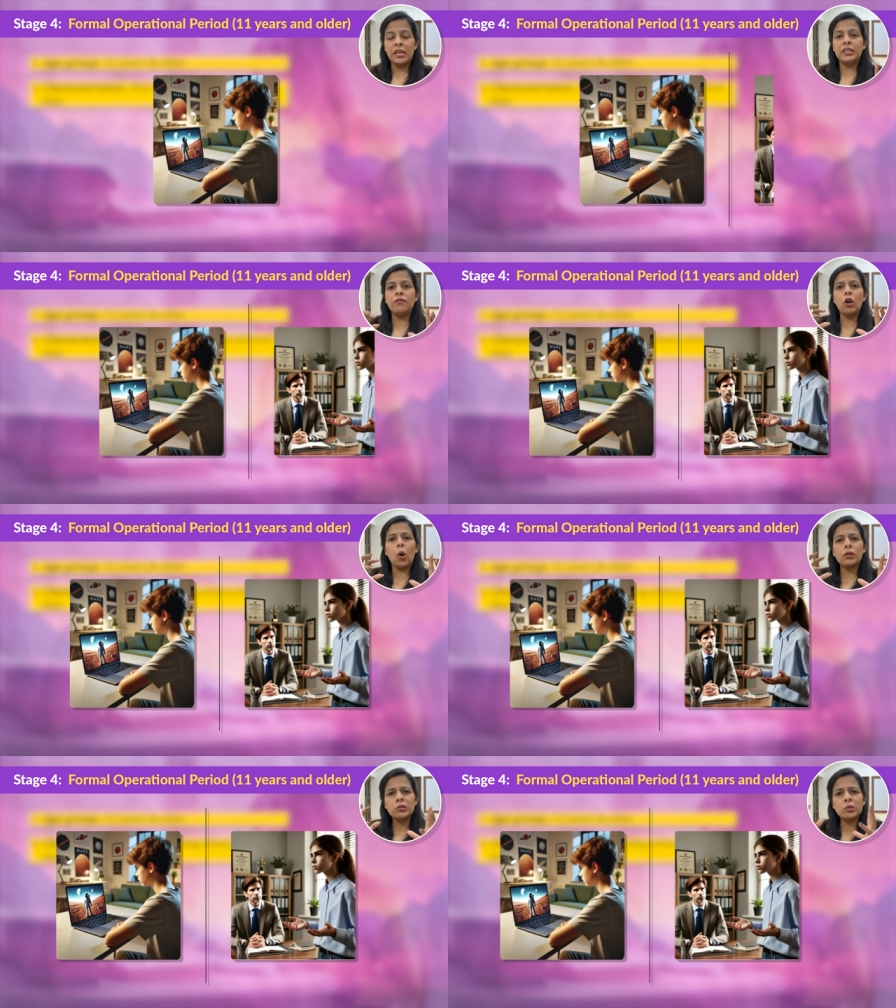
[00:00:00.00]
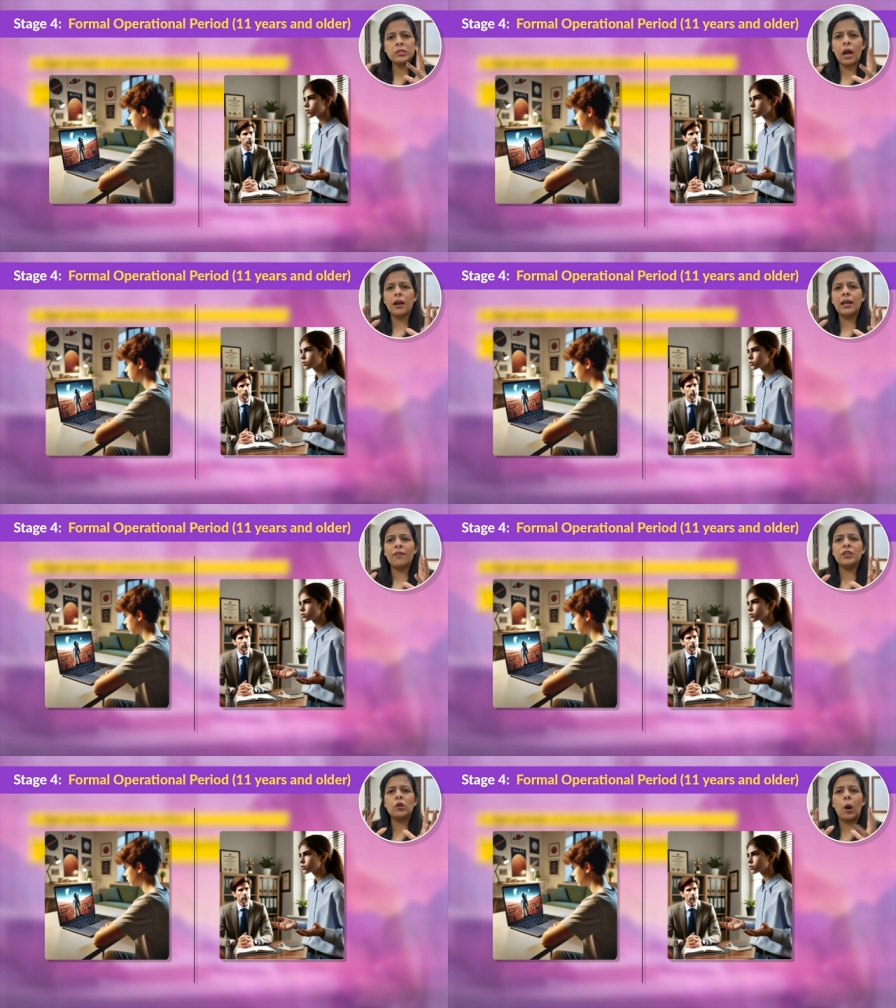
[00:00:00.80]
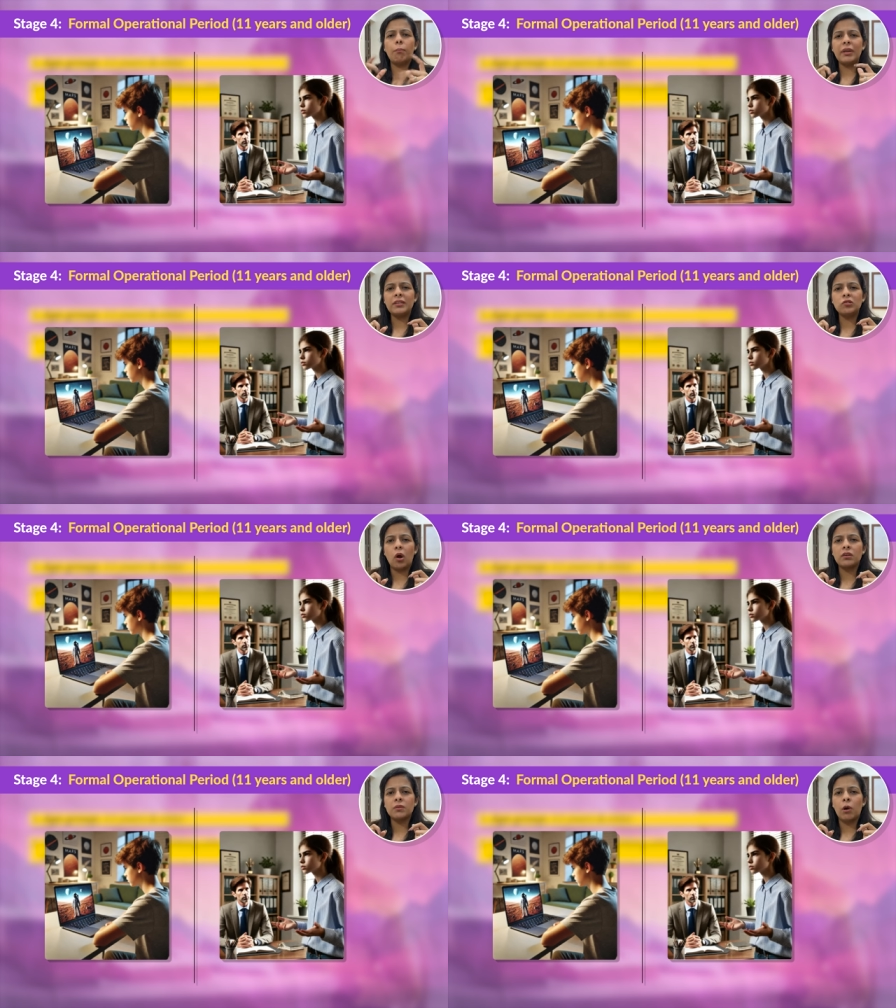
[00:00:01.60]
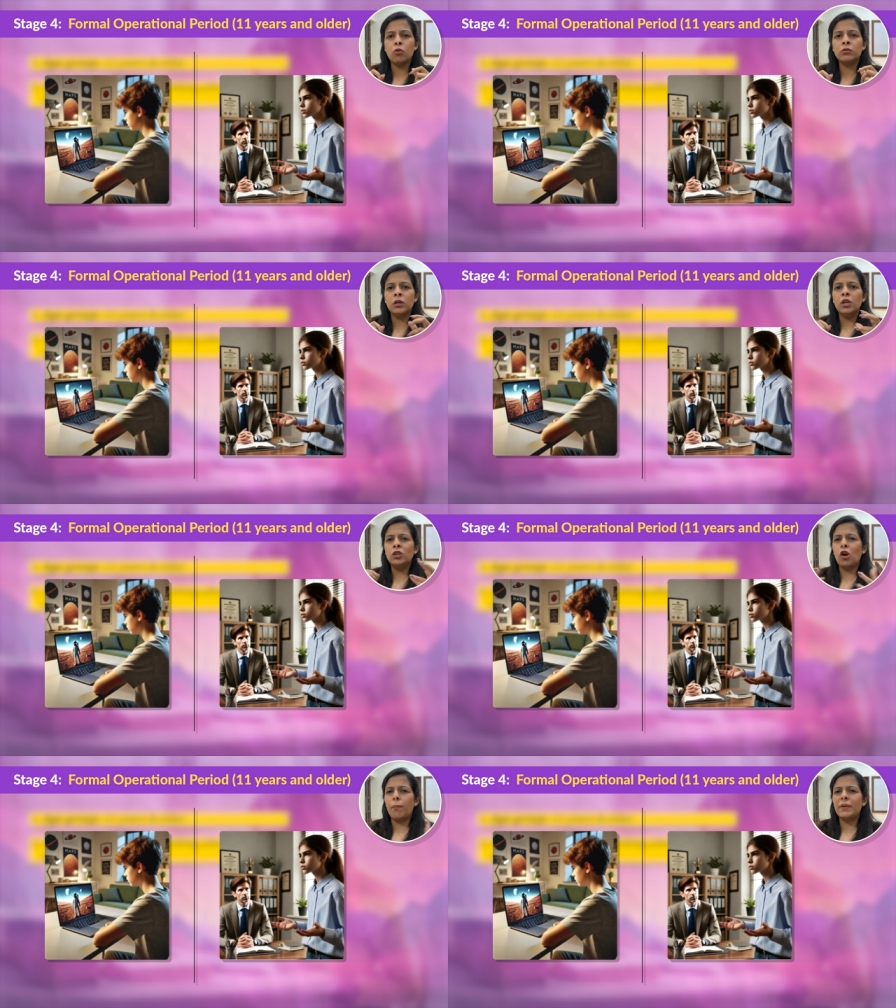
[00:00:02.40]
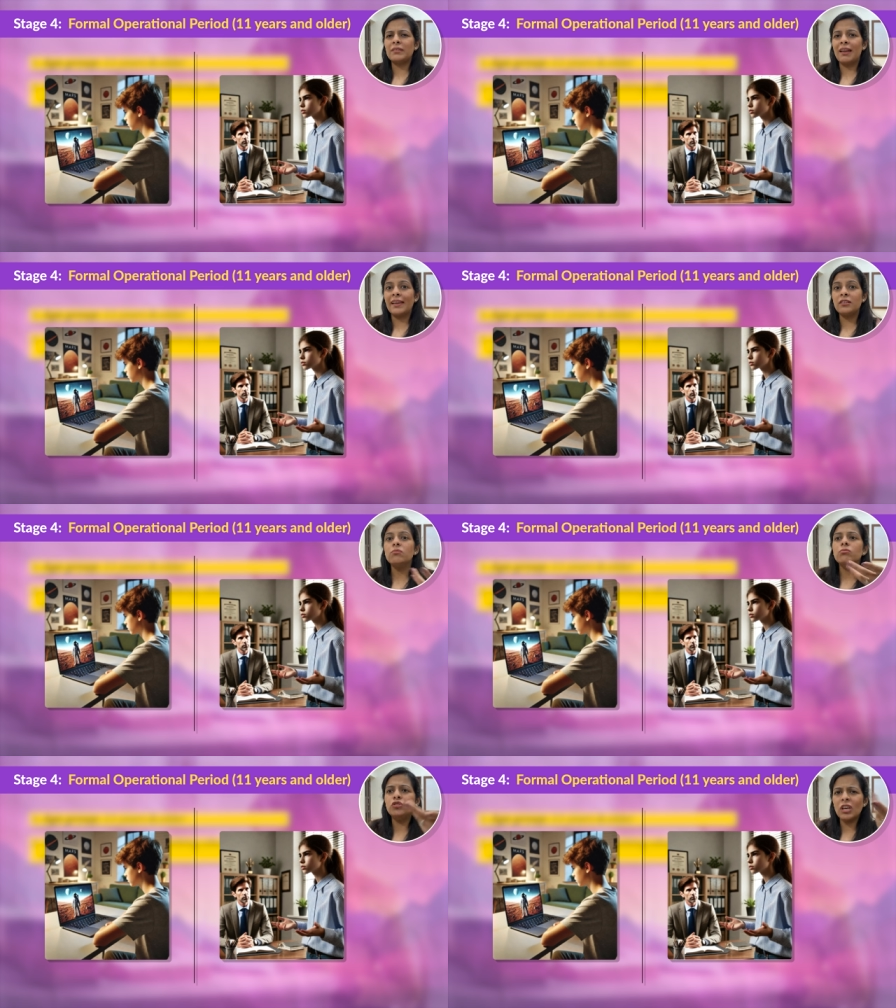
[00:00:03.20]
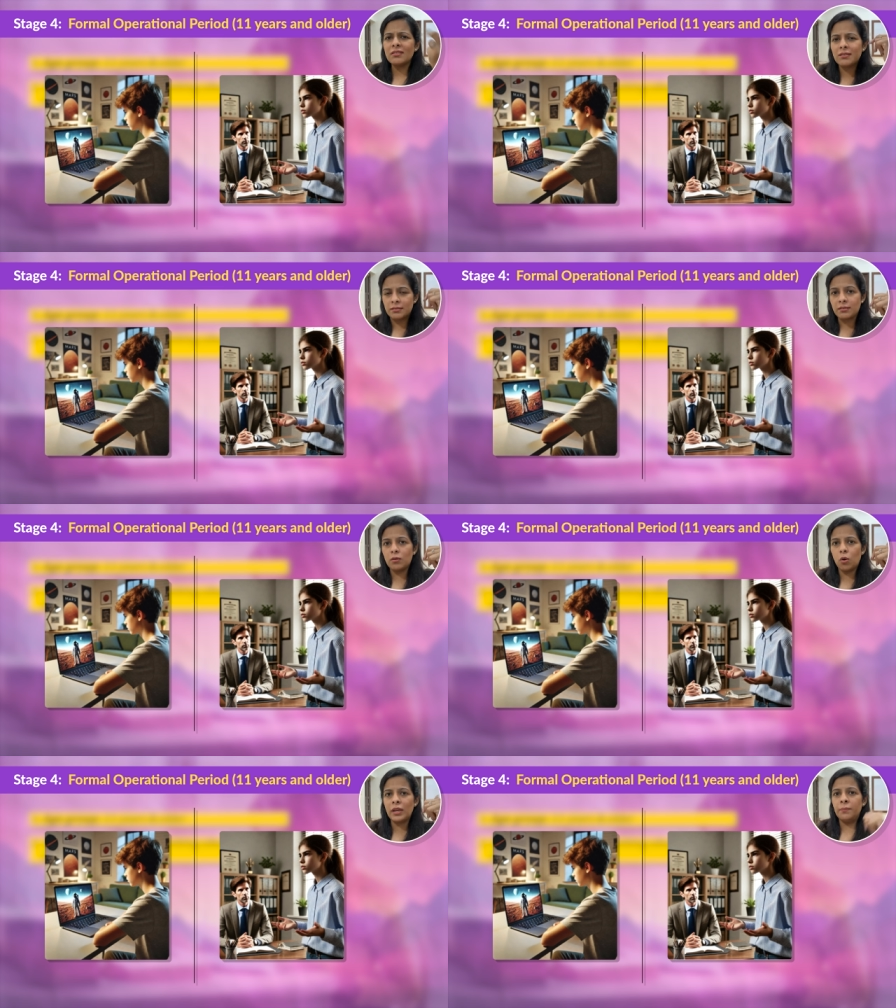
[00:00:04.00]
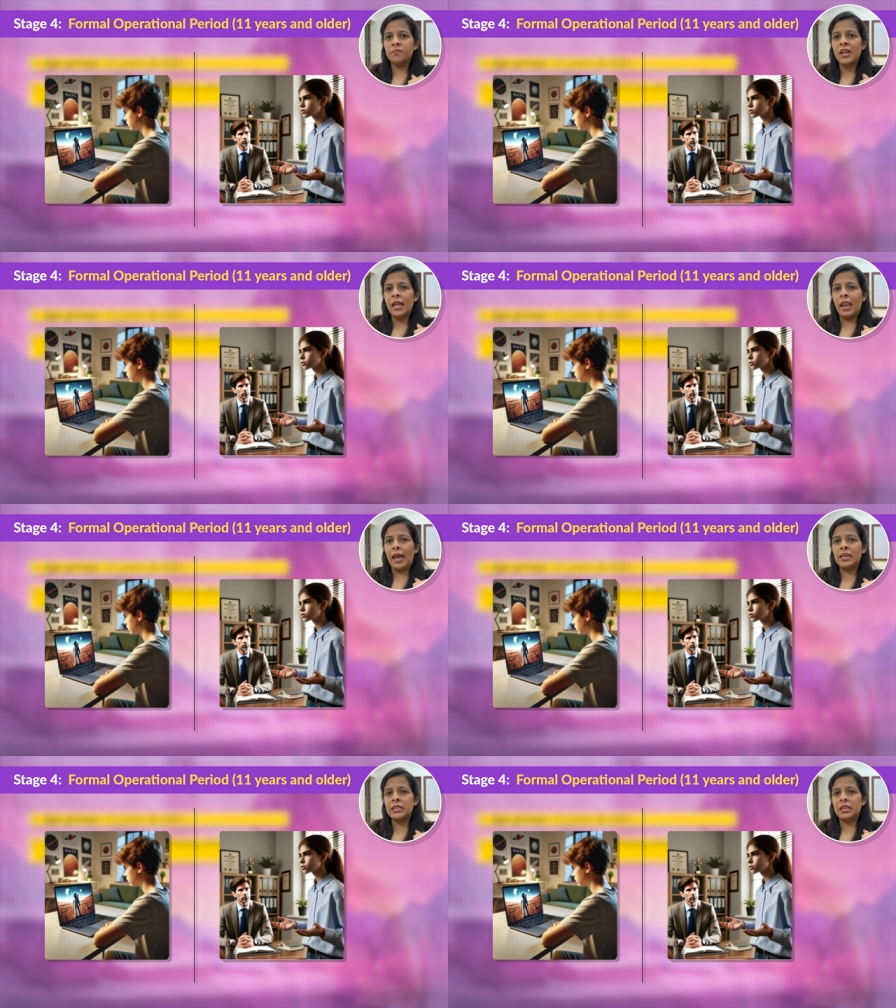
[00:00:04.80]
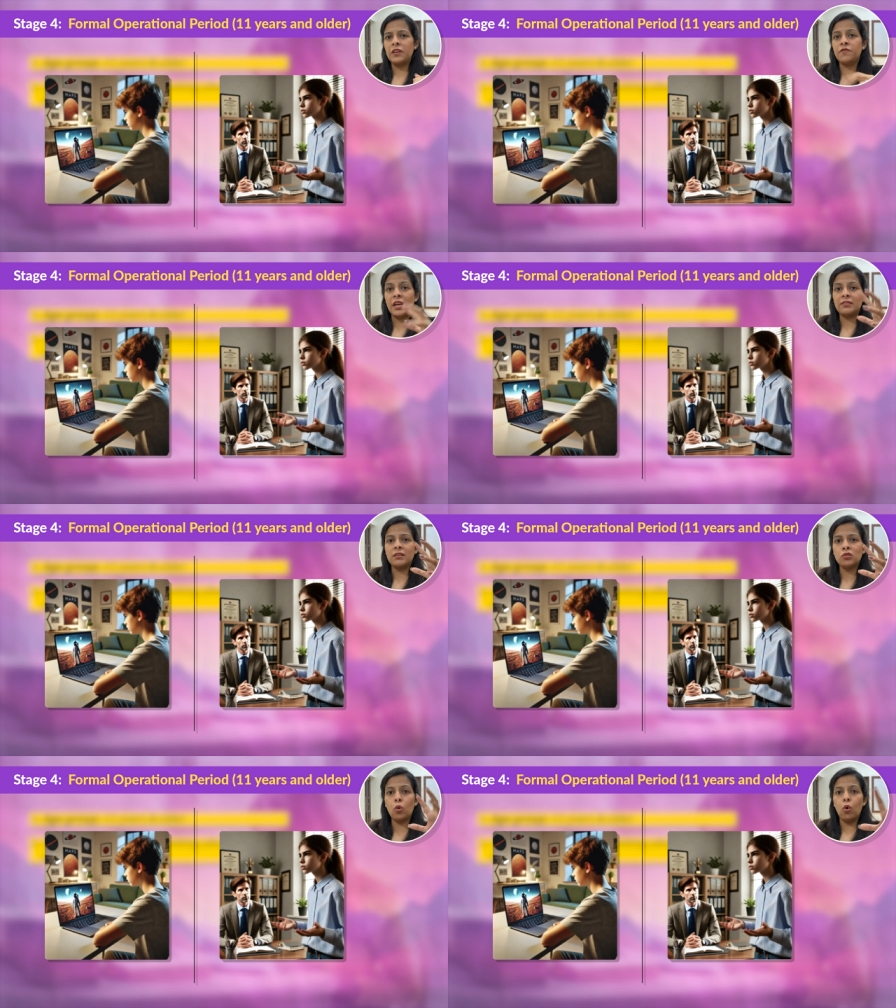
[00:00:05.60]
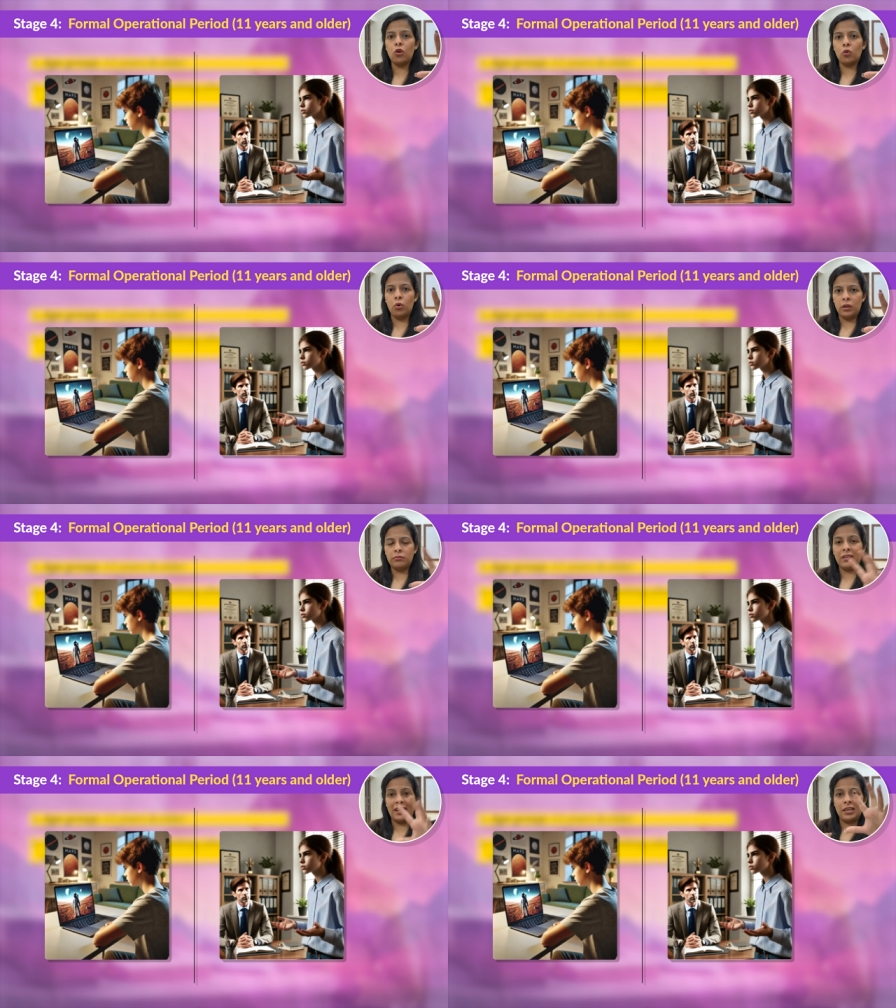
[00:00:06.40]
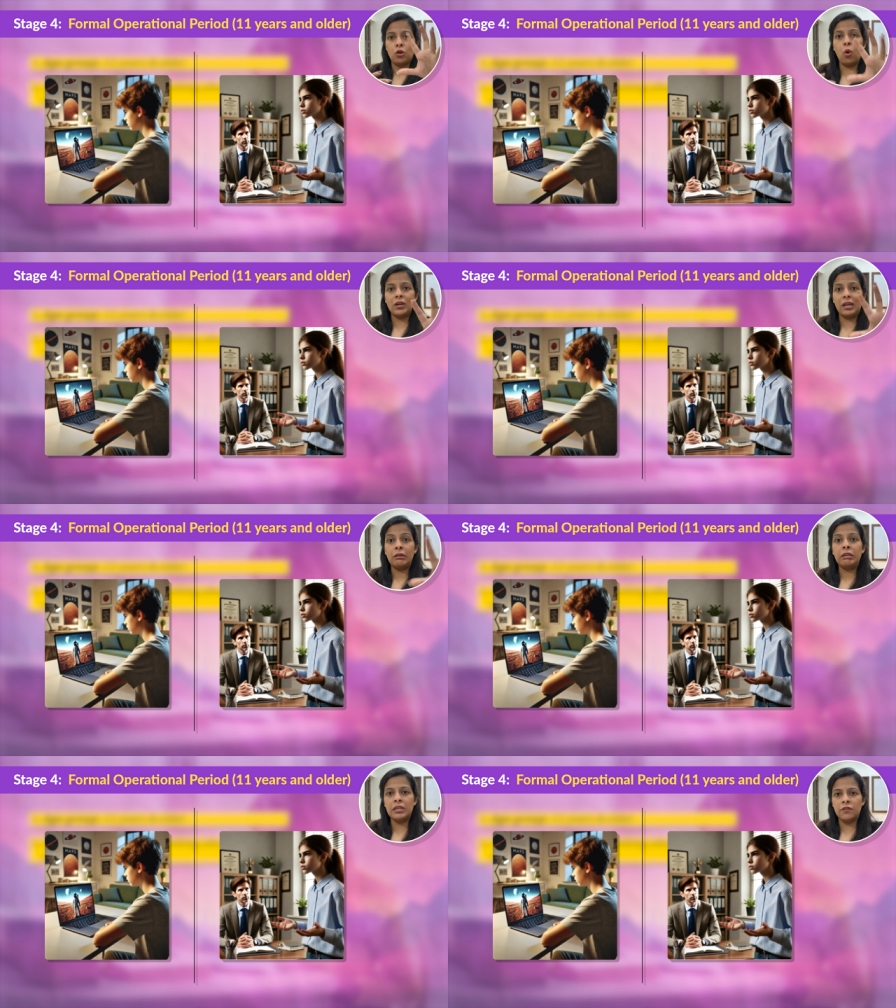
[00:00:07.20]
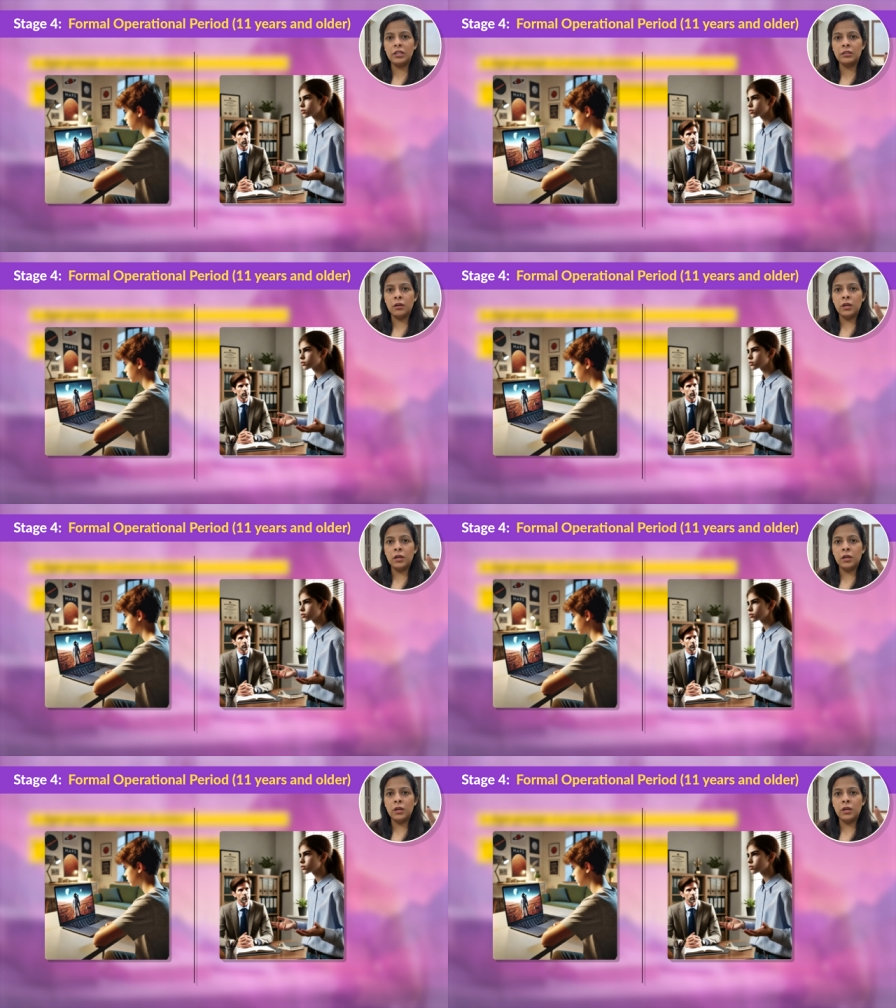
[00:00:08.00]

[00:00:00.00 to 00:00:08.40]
They will also start having complex thoughts about topics like justice. Okay, like if there's a school rule that they don't agree with,